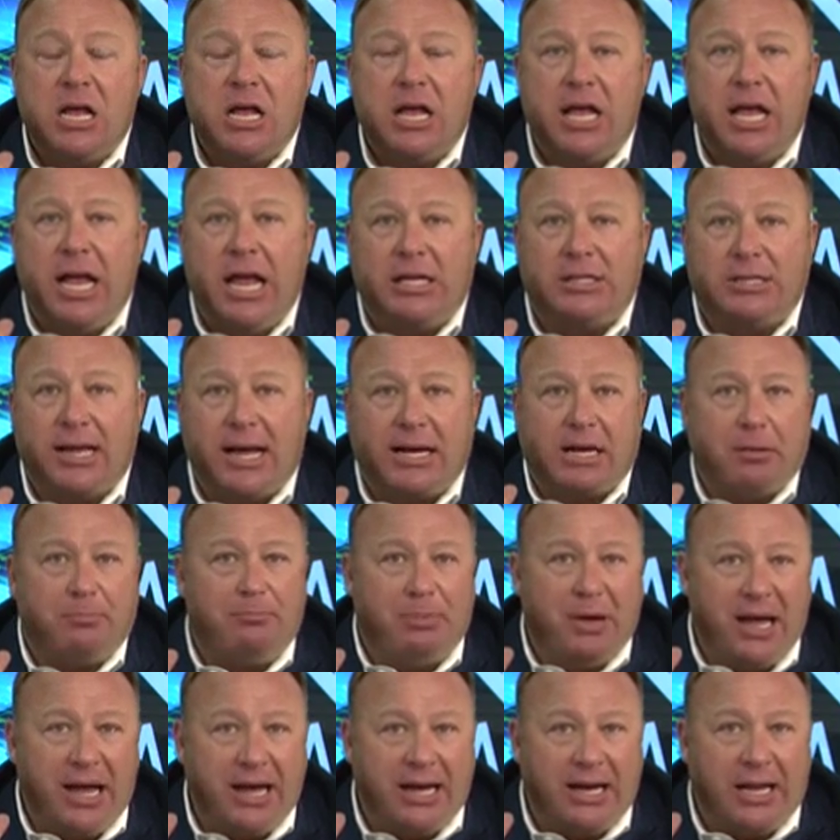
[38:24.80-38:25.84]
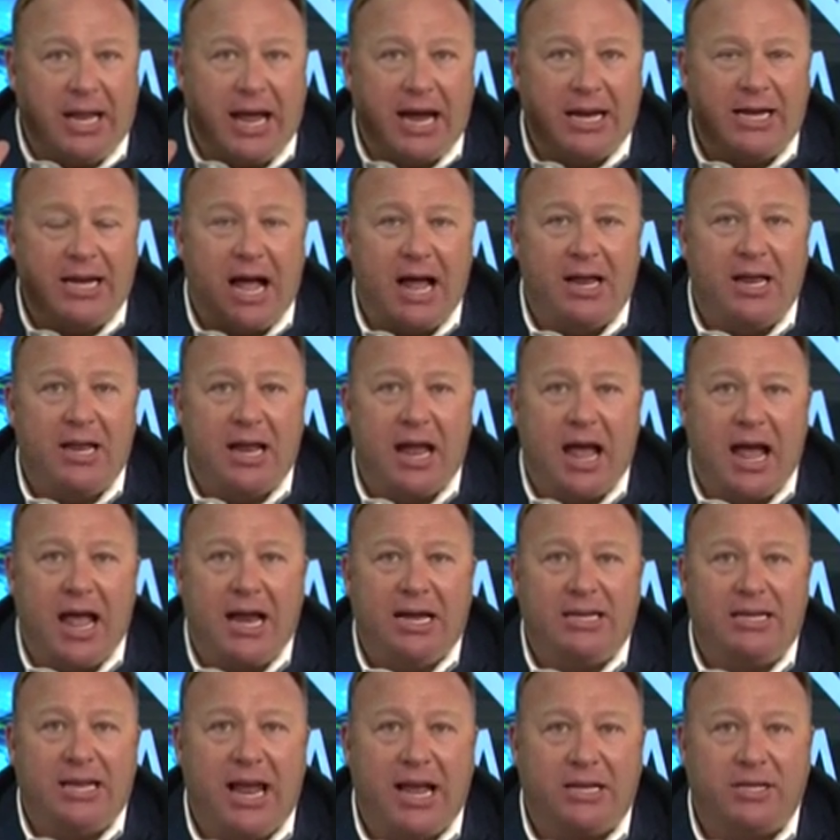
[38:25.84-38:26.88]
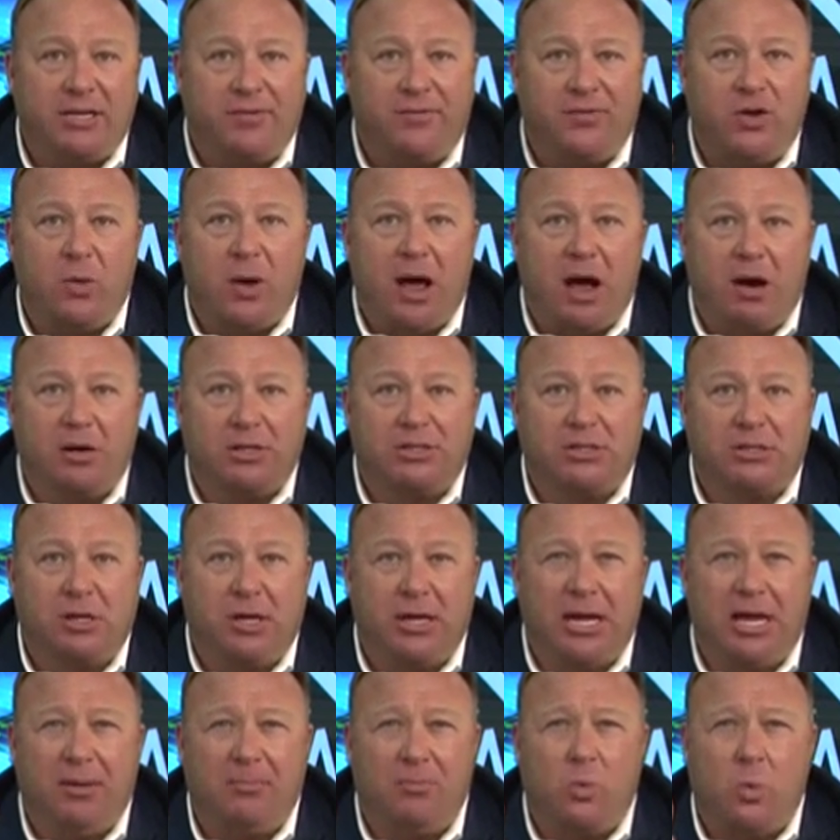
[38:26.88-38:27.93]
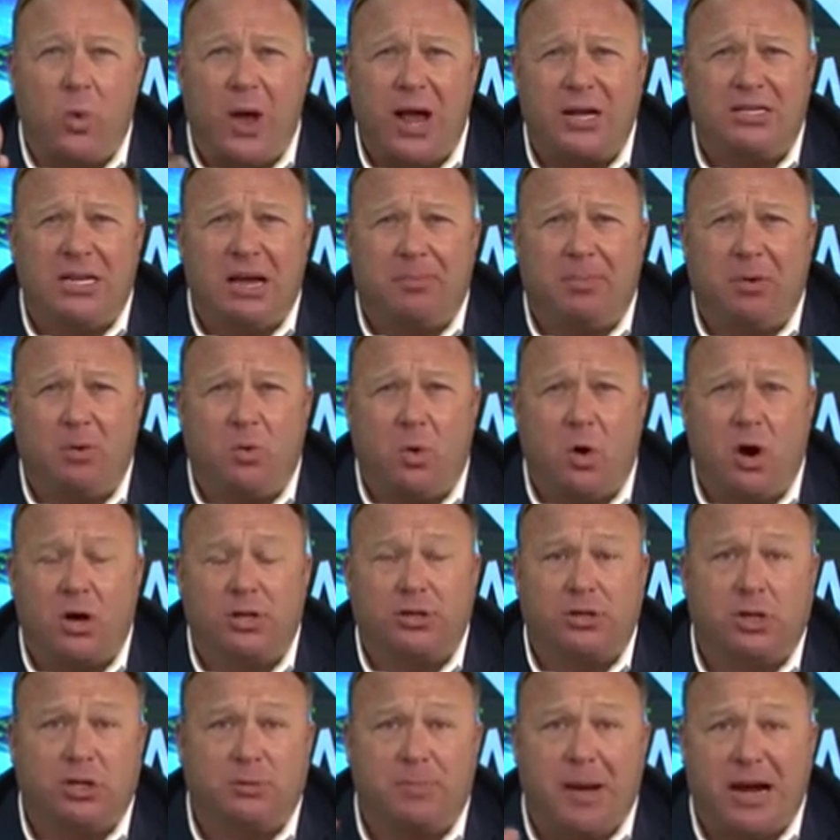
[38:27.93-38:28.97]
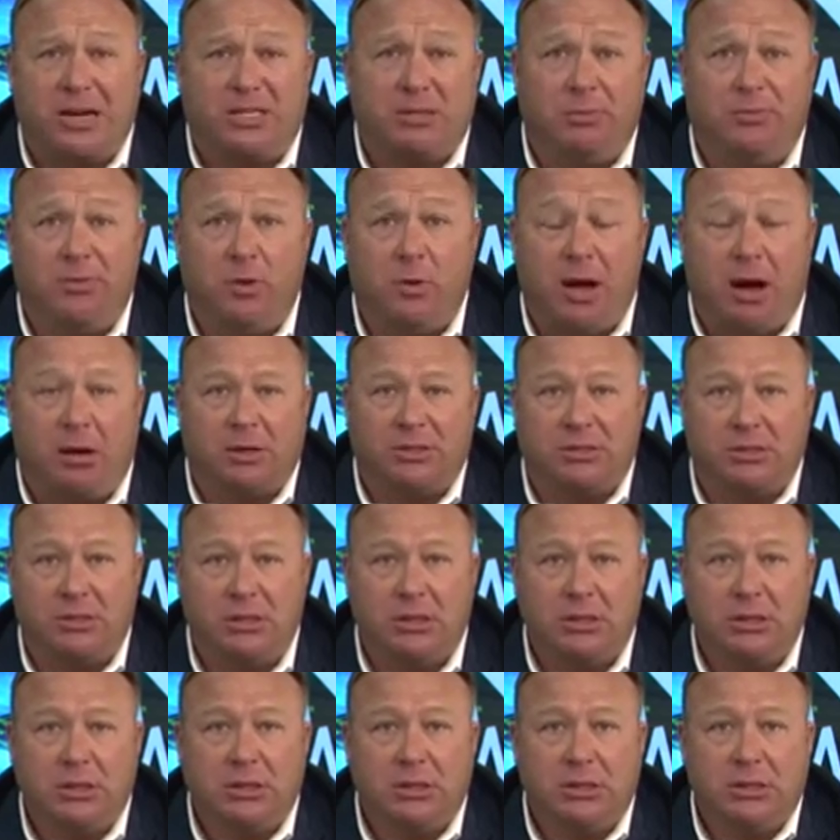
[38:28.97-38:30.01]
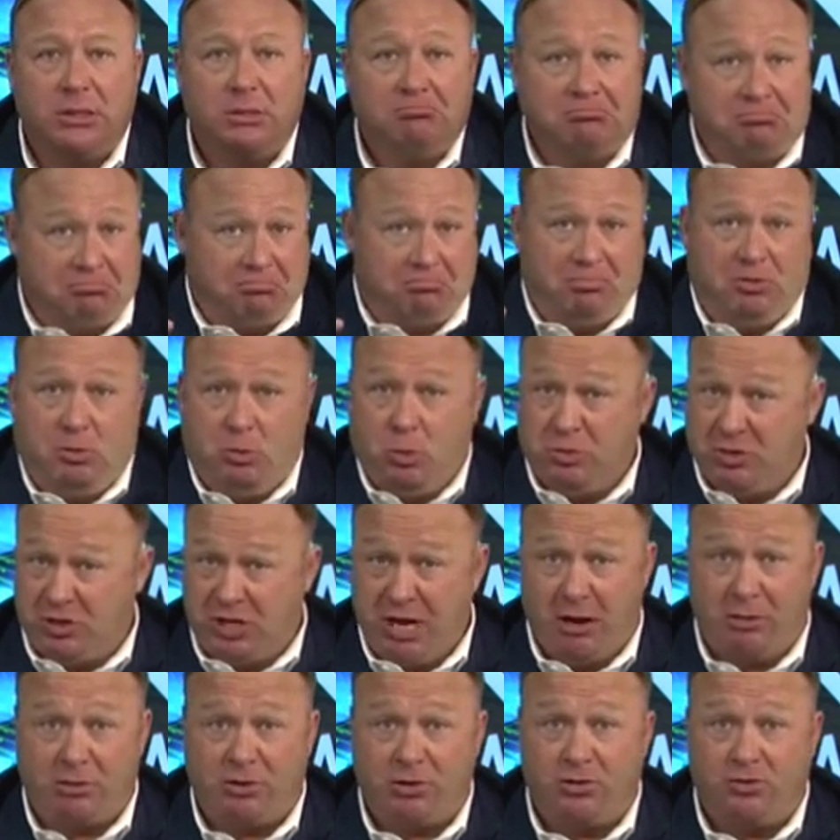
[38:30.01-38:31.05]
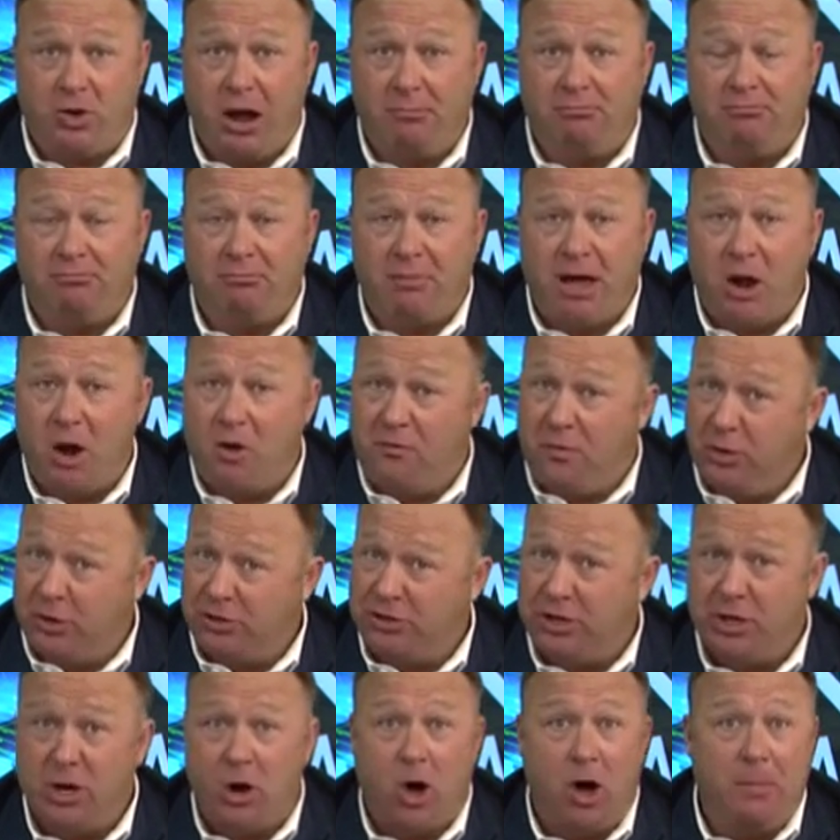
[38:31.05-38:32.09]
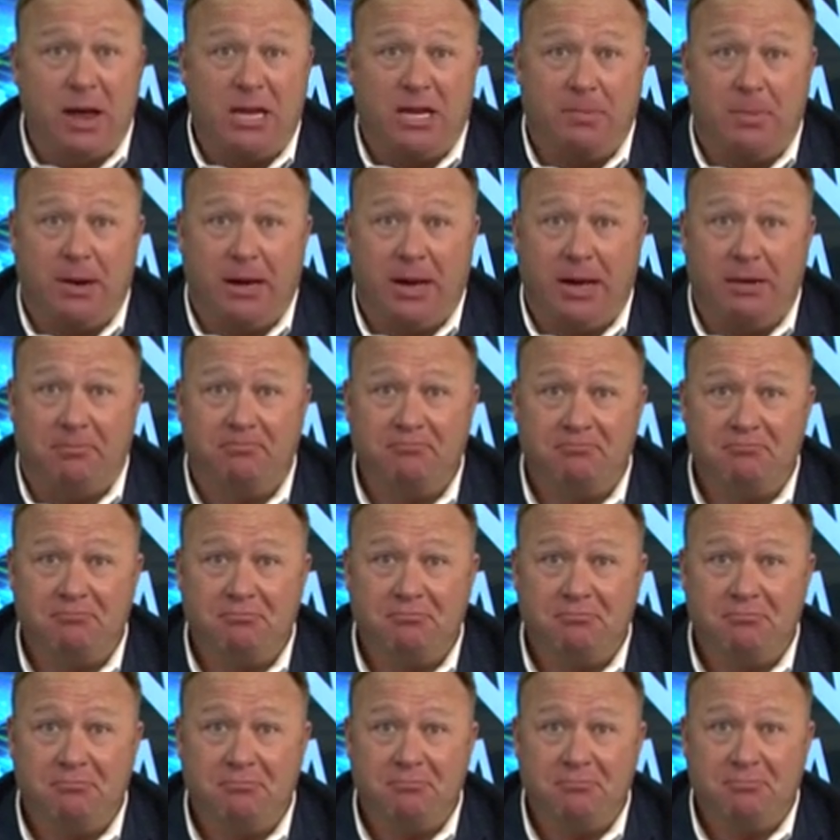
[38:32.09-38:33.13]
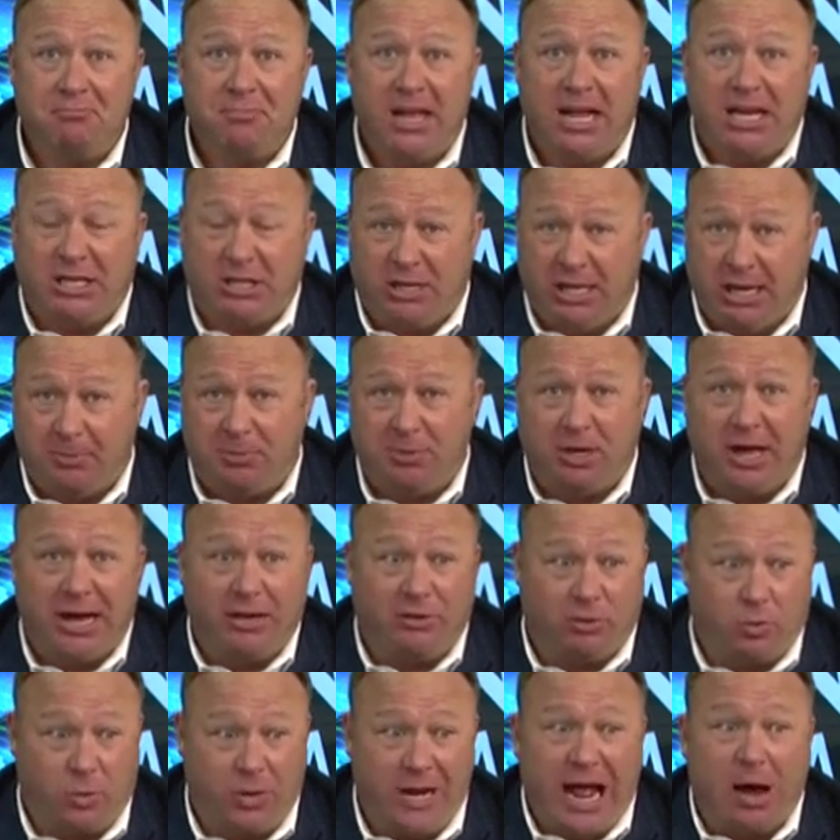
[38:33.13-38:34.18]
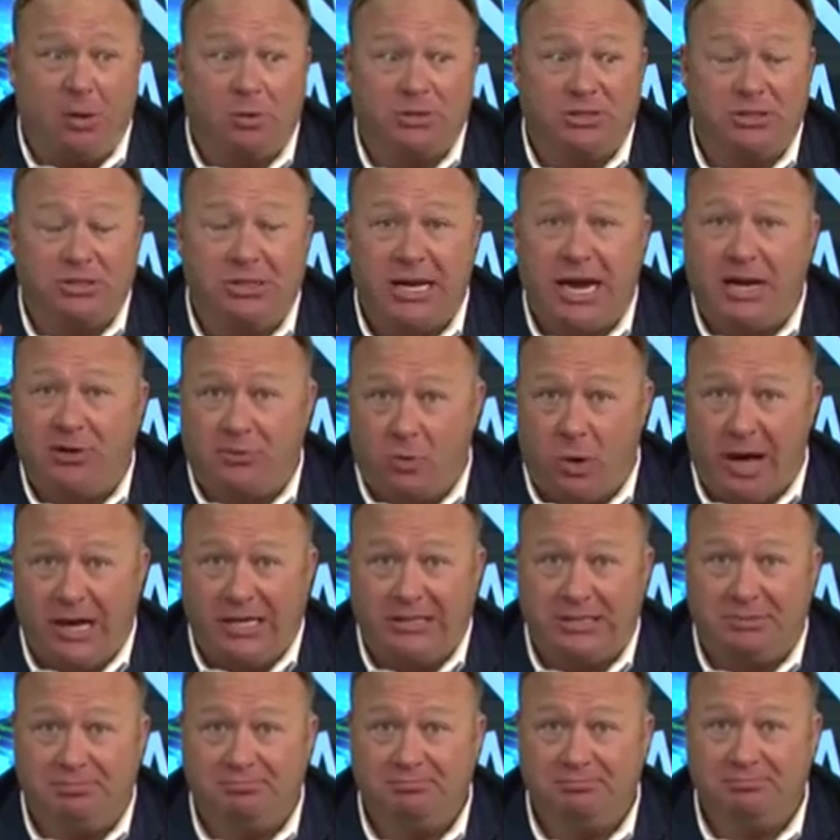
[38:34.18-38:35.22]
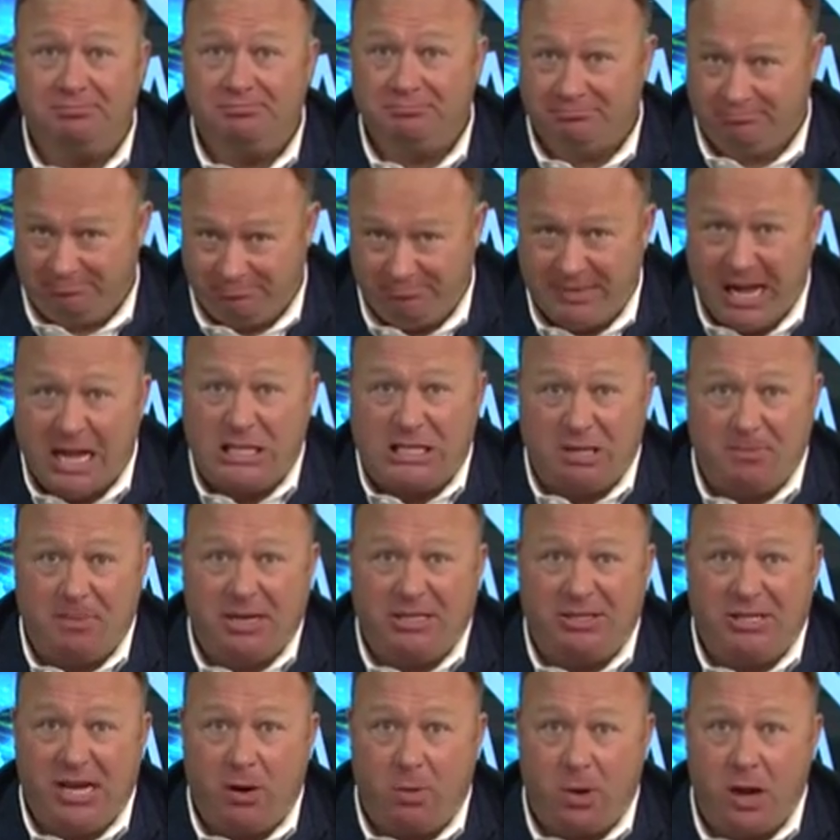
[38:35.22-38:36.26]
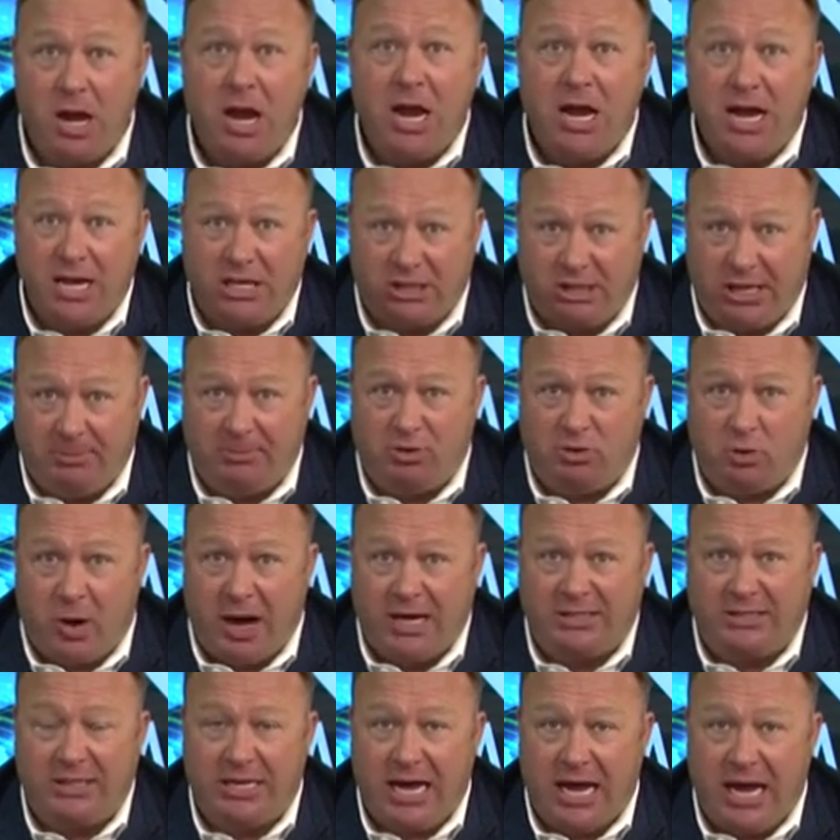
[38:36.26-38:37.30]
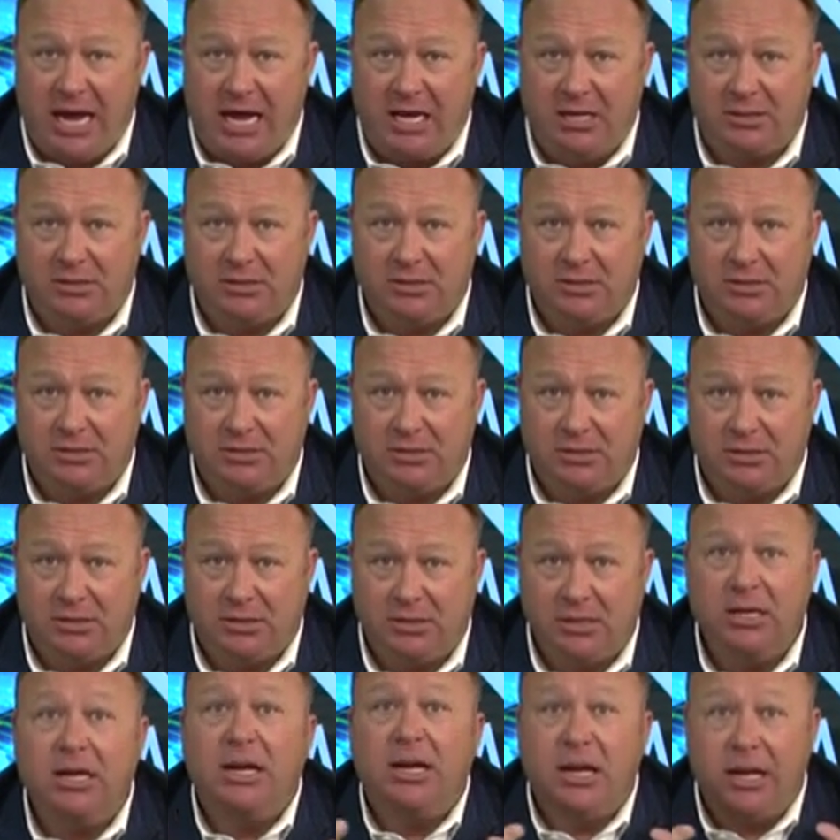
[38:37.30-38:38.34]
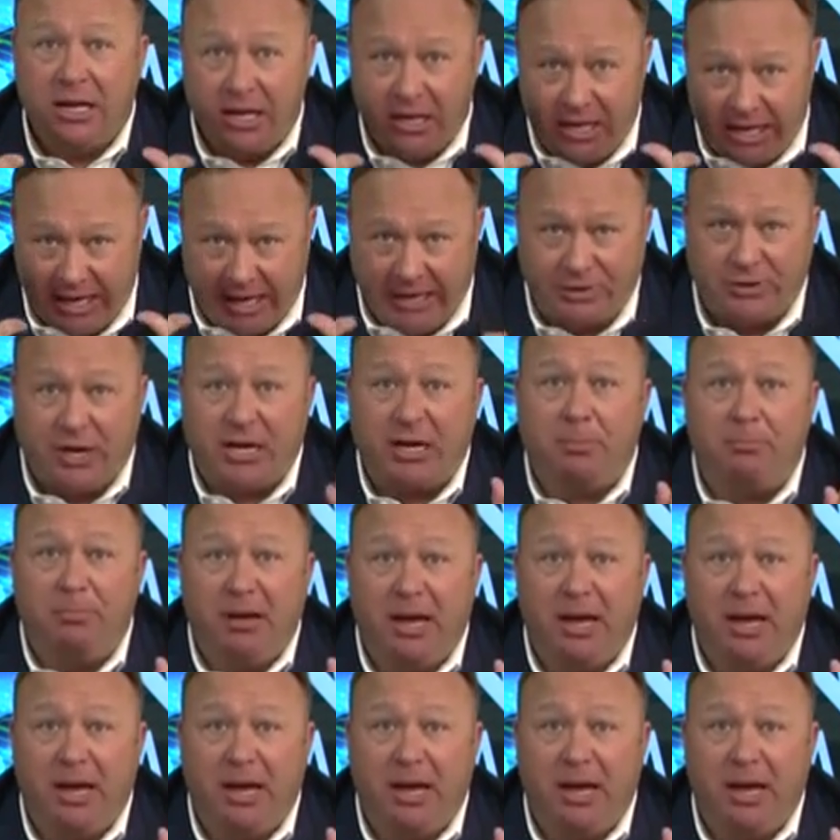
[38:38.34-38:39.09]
He eats like a pig at like 9 at night, takes a few hours sleep, wakes up and works, goes back to sleep a few hours. You want the secrets of Trump? I know folks that know him intimately. He sleeps like 3 hours a day twice. That's the big secret. He sleeps twice a day. He eats like a